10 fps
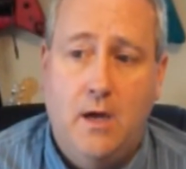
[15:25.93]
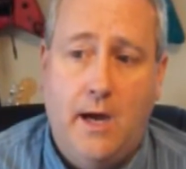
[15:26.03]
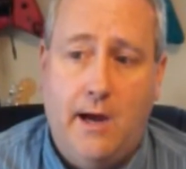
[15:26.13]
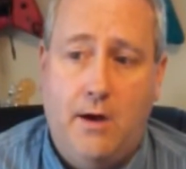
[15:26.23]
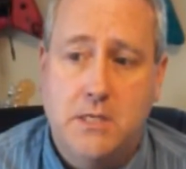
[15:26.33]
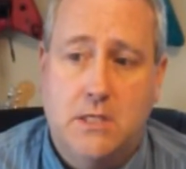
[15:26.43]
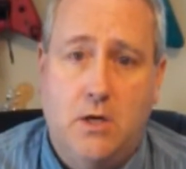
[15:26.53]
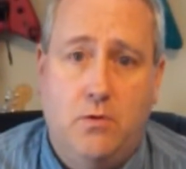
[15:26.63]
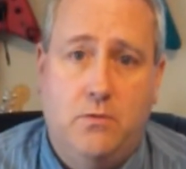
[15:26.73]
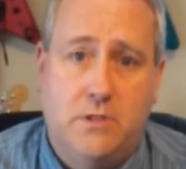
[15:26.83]
I
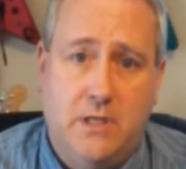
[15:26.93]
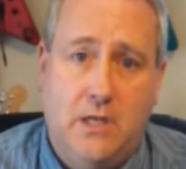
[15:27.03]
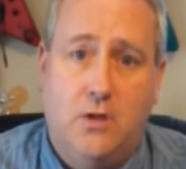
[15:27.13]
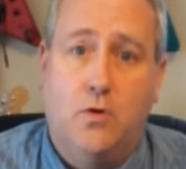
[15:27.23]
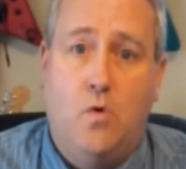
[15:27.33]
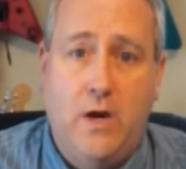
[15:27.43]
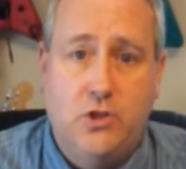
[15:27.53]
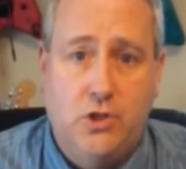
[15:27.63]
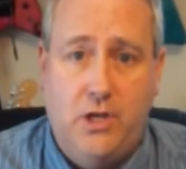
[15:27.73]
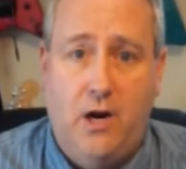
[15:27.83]
also send a little
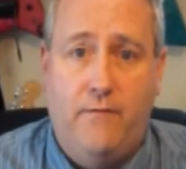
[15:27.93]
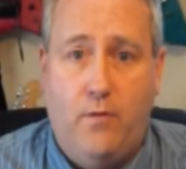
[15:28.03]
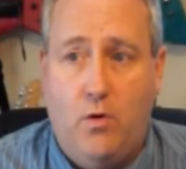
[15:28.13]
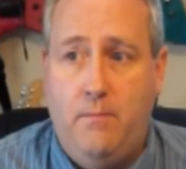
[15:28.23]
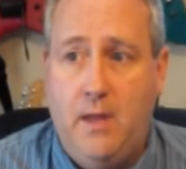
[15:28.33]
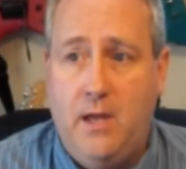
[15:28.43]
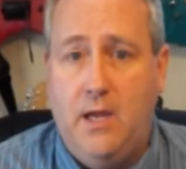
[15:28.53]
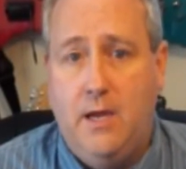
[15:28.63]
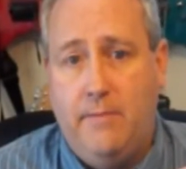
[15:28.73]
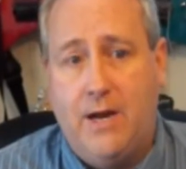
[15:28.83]
questionnaire for them
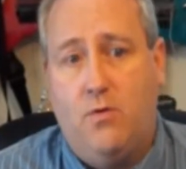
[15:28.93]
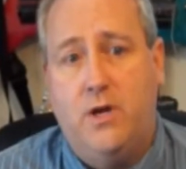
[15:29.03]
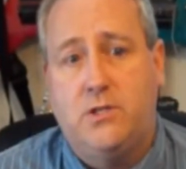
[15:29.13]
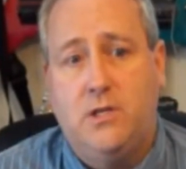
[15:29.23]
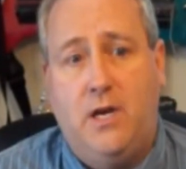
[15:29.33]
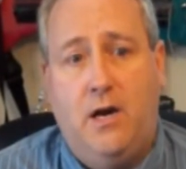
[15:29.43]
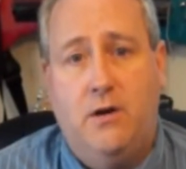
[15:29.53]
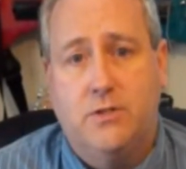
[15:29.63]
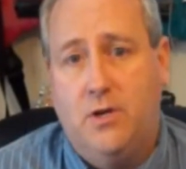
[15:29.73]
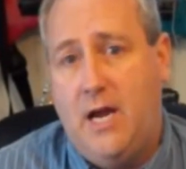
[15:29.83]
and my
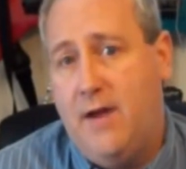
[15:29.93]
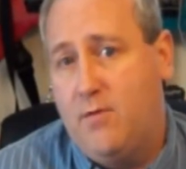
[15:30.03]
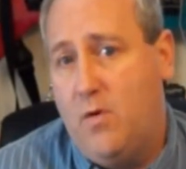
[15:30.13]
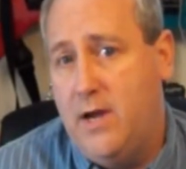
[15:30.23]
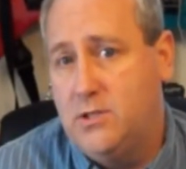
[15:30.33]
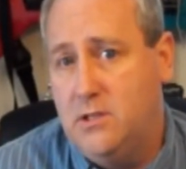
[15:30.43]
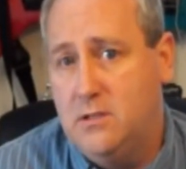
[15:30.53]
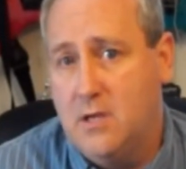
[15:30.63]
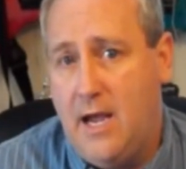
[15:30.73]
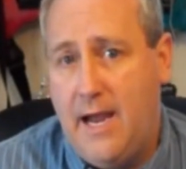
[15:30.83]
questionnaire is going to have
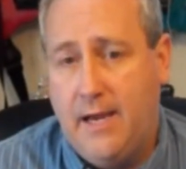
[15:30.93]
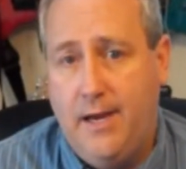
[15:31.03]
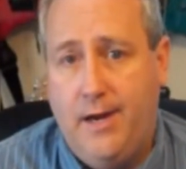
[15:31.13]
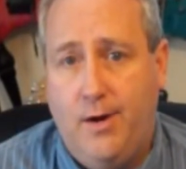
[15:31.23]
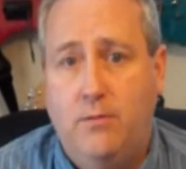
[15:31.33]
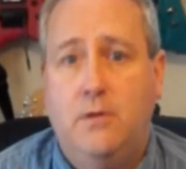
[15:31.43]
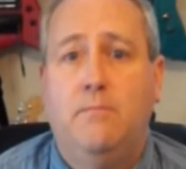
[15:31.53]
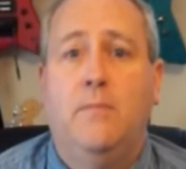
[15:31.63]
questions like, you know,